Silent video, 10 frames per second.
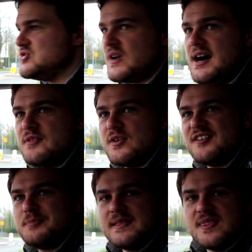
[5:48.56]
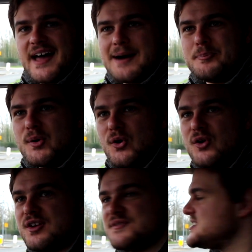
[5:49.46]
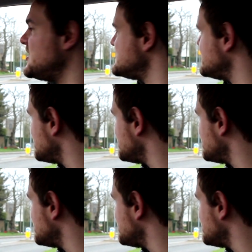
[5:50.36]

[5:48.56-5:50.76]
driving, I've been that bored, I've started